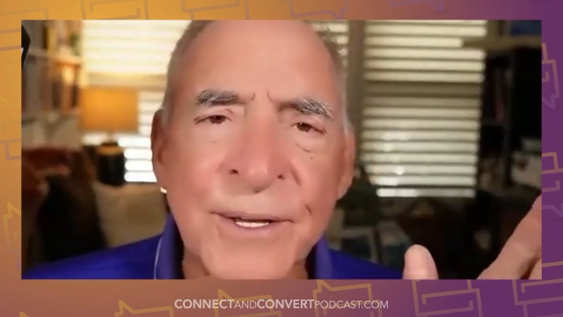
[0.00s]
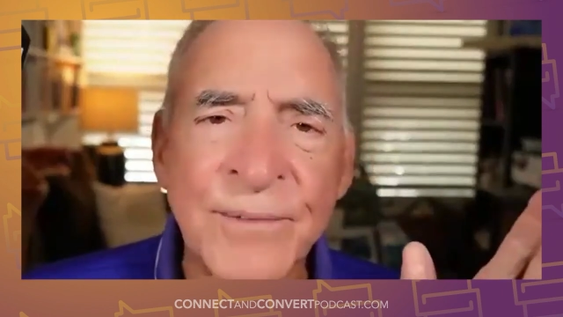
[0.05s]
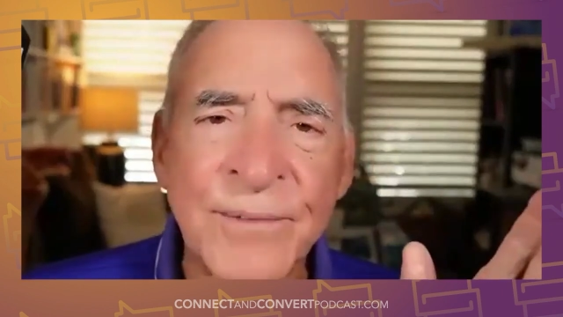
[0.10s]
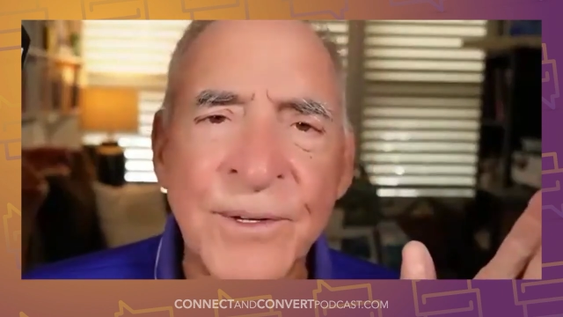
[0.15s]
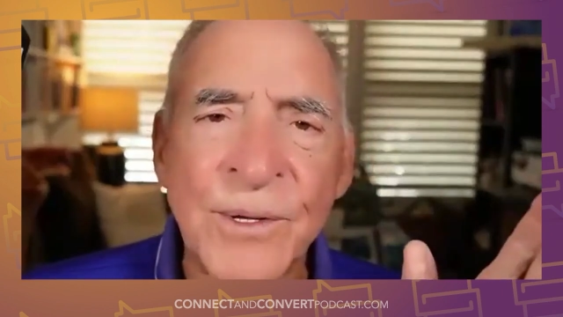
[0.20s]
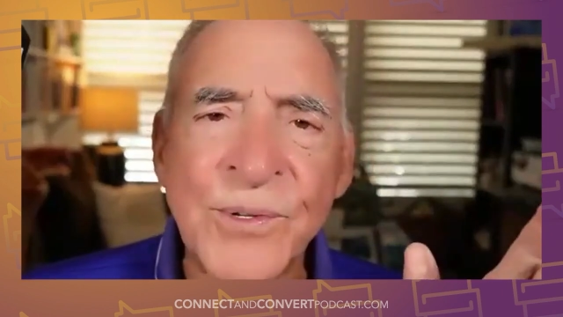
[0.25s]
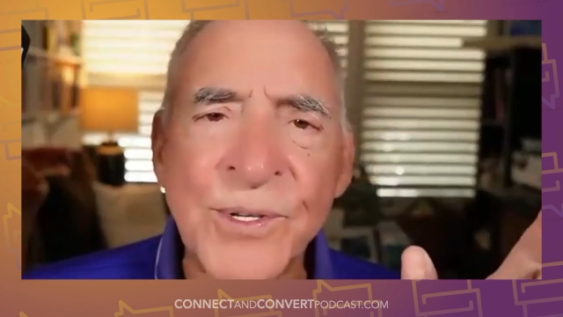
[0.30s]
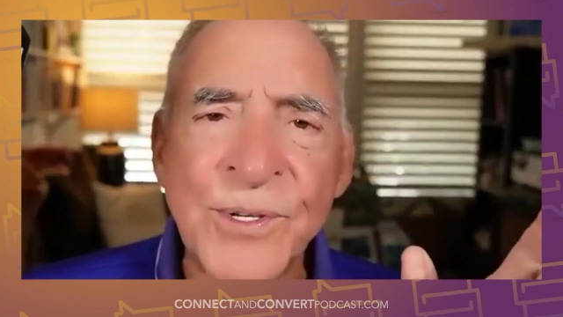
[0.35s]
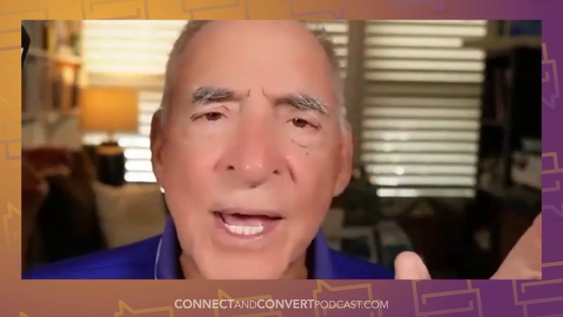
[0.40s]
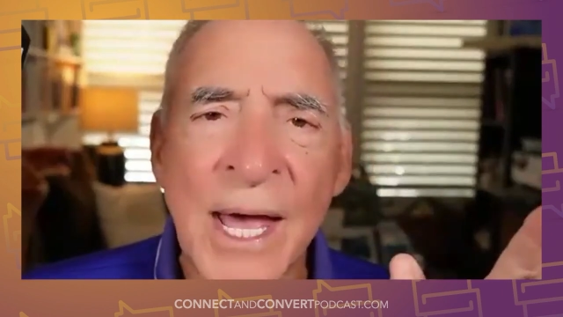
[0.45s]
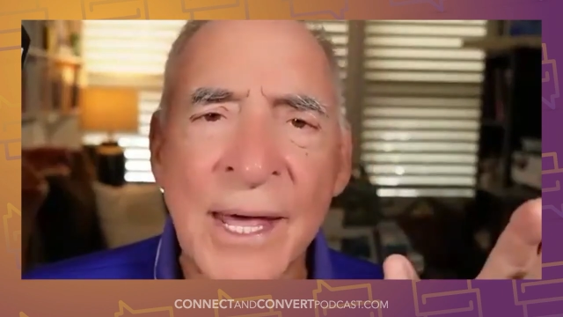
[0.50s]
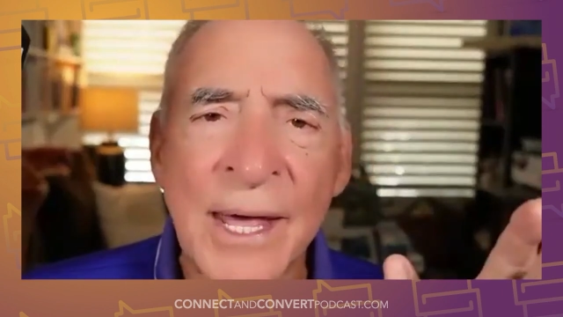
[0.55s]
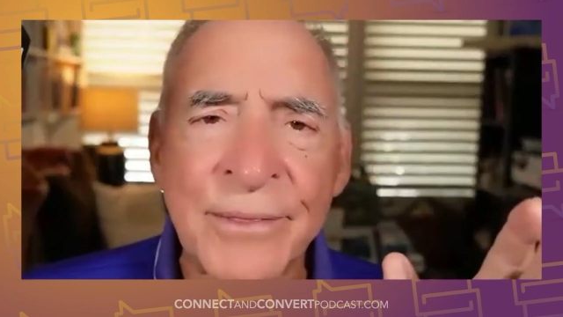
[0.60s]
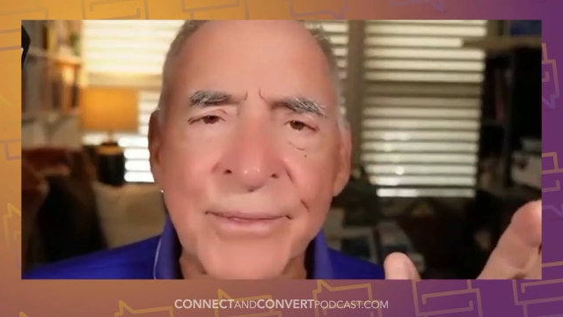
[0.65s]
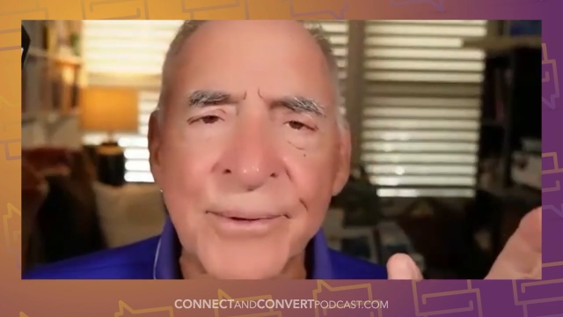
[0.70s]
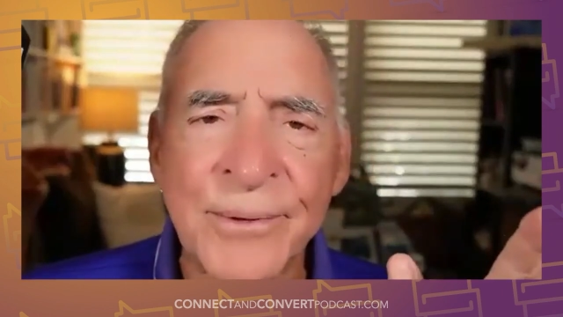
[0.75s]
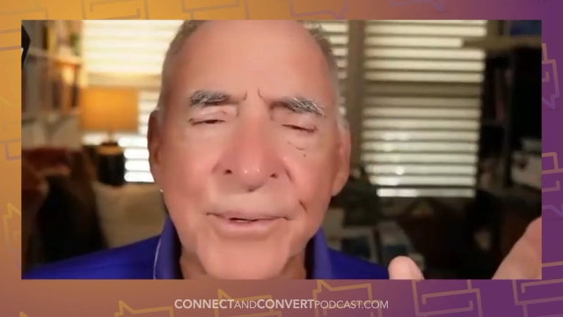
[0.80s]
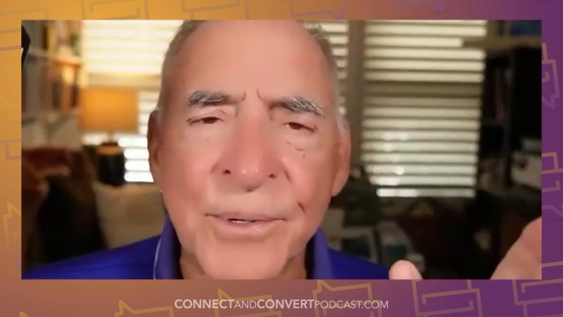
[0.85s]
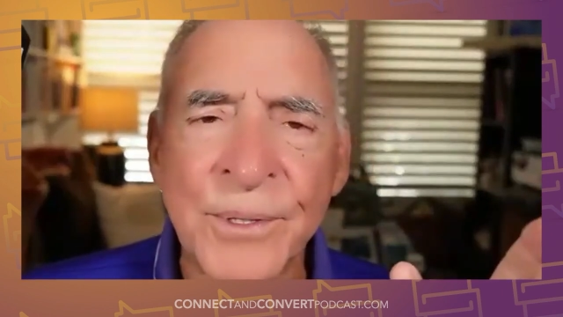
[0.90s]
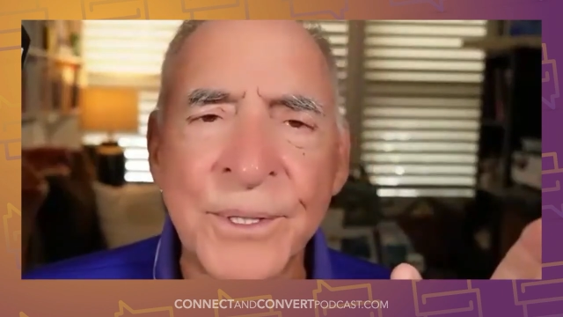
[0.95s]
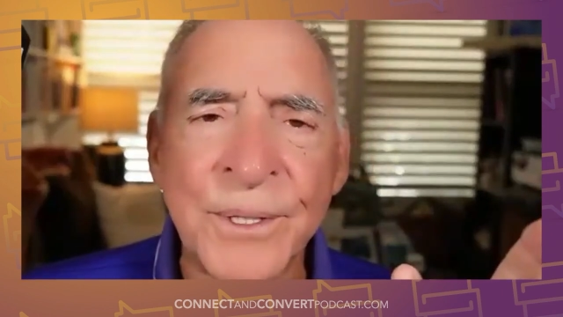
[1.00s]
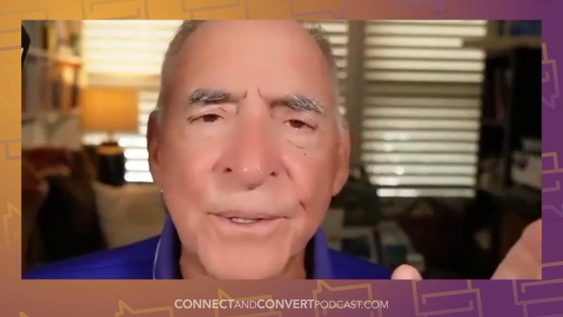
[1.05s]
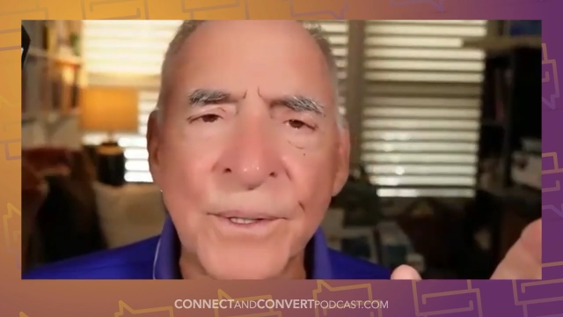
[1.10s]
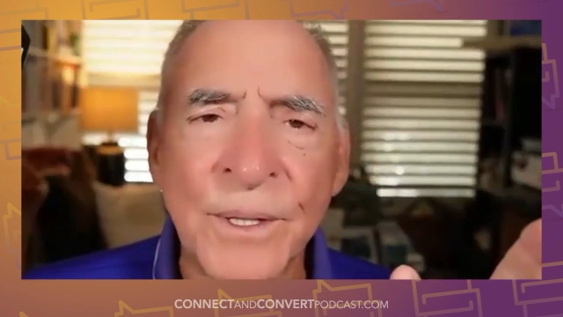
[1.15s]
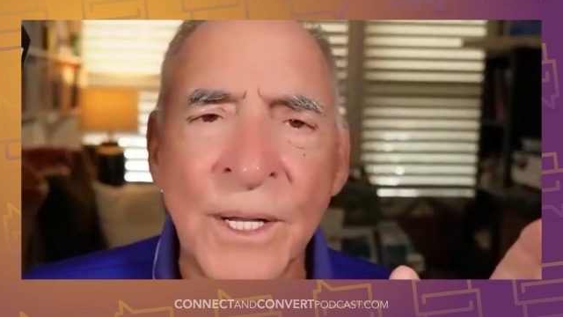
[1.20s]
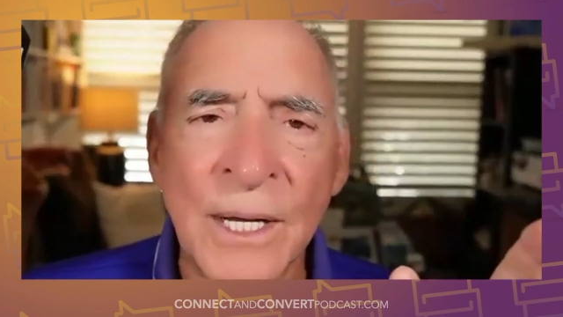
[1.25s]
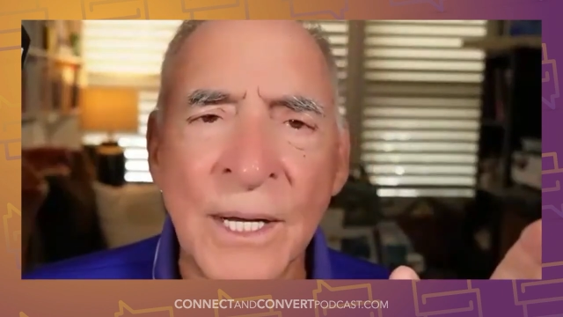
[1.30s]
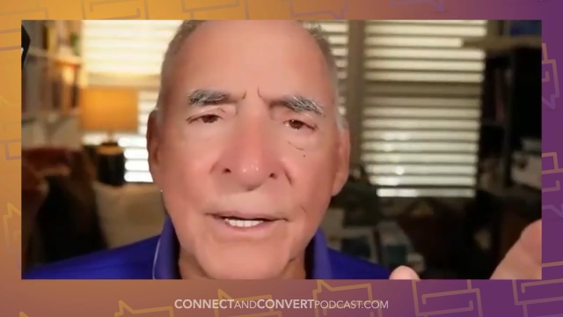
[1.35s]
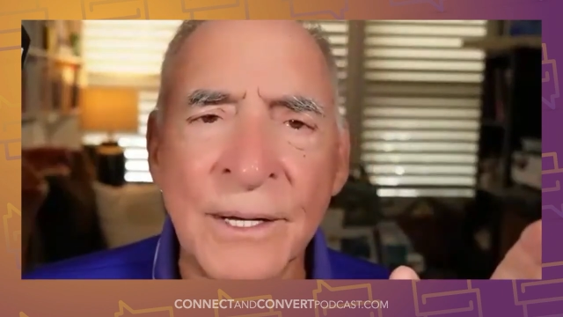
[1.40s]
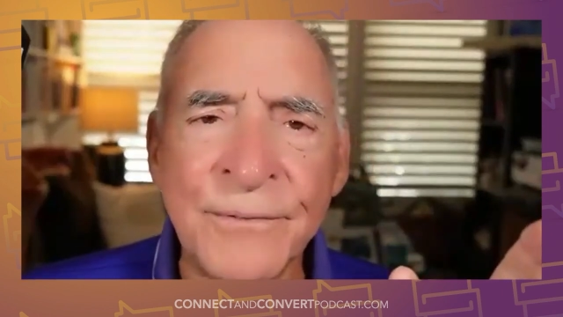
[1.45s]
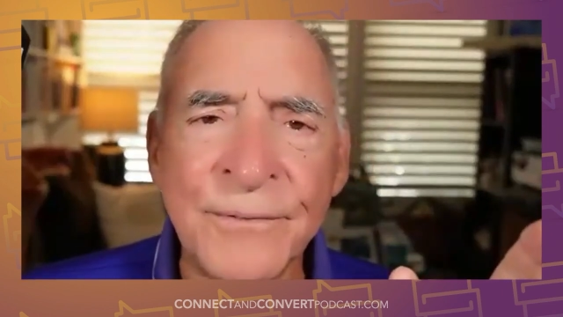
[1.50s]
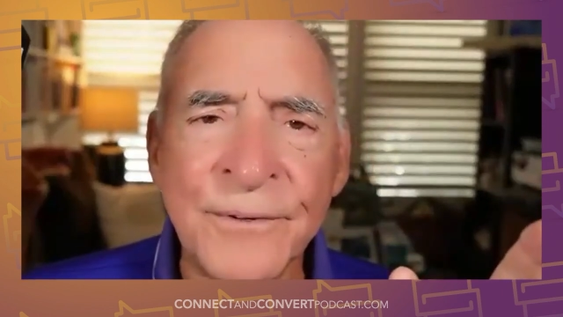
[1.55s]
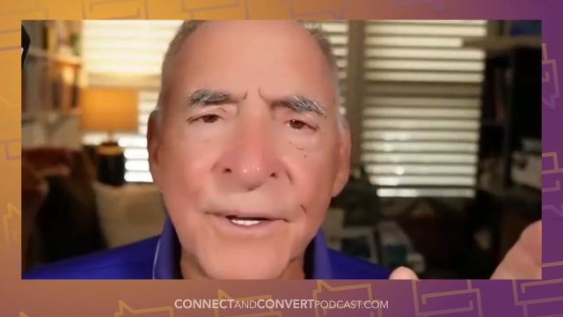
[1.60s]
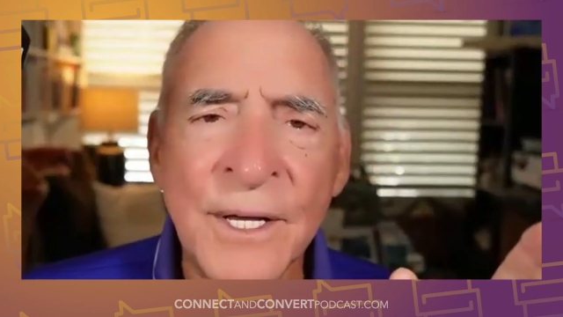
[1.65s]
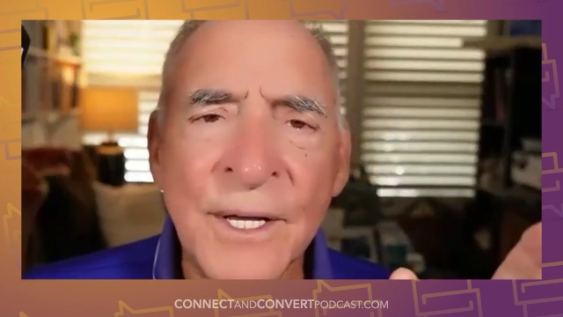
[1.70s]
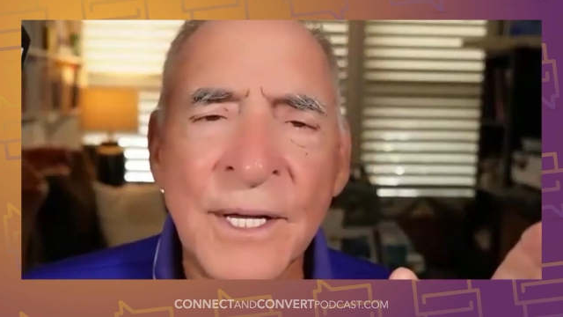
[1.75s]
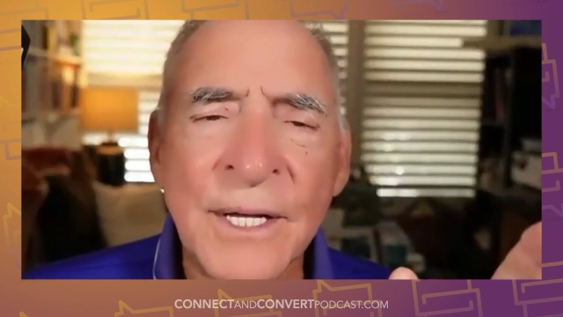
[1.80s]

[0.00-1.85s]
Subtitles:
have you sat through in your life